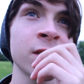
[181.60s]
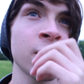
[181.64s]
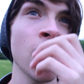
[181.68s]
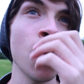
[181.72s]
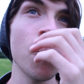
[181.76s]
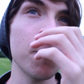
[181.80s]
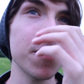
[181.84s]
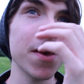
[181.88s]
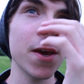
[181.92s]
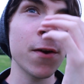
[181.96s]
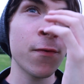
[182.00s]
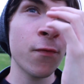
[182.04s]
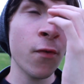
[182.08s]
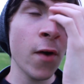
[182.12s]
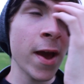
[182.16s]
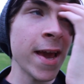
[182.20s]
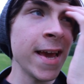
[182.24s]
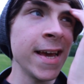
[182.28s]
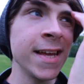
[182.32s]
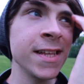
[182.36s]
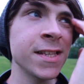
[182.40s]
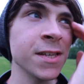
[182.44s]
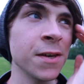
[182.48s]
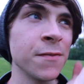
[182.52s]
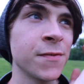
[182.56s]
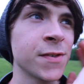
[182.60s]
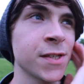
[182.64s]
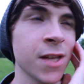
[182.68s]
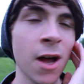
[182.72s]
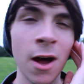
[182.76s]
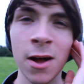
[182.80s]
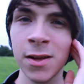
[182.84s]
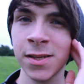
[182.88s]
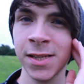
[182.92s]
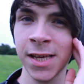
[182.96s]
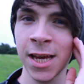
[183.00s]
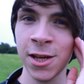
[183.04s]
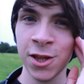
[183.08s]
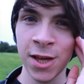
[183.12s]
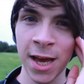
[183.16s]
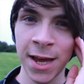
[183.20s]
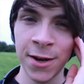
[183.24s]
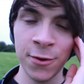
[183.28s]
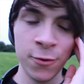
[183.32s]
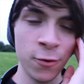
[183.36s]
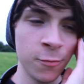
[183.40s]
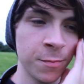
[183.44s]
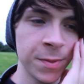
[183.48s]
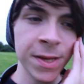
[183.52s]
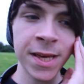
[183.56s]
Just don't be afraid of starting a
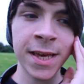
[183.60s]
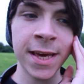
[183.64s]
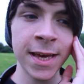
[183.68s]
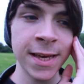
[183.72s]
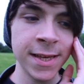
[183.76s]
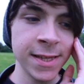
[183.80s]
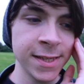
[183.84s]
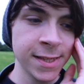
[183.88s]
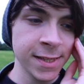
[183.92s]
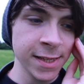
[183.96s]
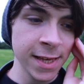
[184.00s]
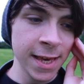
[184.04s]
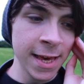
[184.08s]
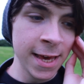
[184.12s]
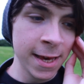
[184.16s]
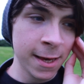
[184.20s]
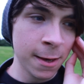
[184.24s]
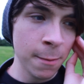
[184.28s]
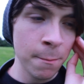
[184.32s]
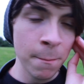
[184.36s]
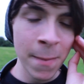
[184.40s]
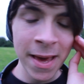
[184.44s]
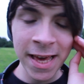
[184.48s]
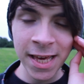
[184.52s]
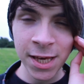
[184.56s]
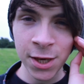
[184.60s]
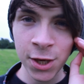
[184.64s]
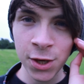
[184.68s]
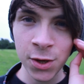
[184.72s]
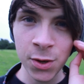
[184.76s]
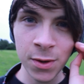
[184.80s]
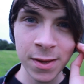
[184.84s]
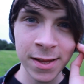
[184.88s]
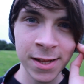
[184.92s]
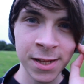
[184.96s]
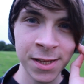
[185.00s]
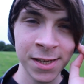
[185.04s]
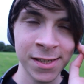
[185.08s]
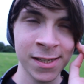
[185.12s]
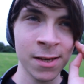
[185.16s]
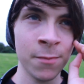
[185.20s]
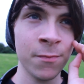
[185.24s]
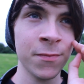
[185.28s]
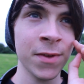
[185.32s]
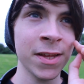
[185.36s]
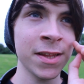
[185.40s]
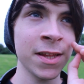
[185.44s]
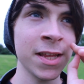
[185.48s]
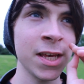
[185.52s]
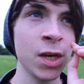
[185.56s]
channel, because it can make you into
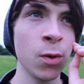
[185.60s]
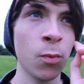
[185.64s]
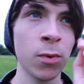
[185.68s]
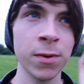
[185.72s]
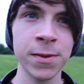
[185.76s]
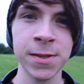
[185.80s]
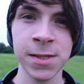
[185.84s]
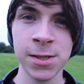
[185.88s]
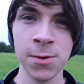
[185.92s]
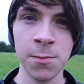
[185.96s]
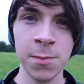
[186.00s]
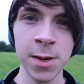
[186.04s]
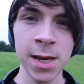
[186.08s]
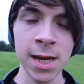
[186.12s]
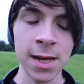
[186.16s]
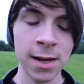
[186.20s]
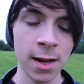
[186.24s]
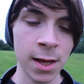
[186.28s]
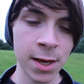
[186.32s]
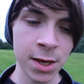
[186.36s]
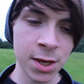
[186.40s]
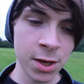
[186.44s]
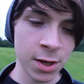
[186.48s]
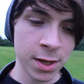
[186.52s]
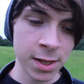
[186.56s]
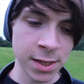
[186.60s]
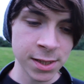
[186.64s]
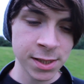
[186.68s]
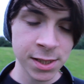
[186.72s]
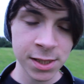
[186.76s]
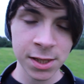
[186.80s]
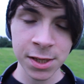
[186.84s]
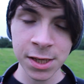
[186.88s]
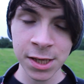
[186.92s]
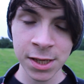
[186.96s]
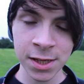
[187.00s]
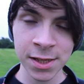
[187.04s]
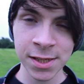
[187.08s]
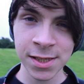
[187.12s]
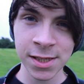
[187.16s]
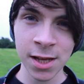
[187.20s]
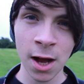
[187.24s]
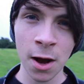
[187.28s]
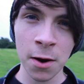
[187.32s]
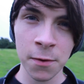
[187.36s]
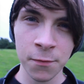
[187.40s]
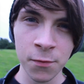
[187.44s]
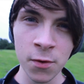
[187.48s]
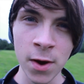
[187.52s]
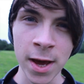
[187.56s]
something that you want to be. Like, you can
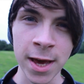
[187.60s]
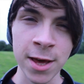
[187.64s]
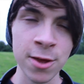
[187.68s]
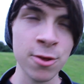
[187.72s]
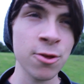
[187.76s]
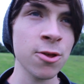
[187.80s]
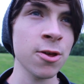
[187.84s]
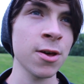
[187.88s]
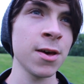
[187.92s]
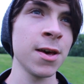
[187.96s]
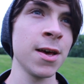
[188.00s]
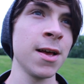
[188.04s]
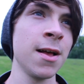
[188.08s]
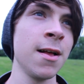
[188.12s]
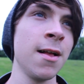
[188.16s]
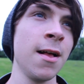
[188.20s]
start fresh.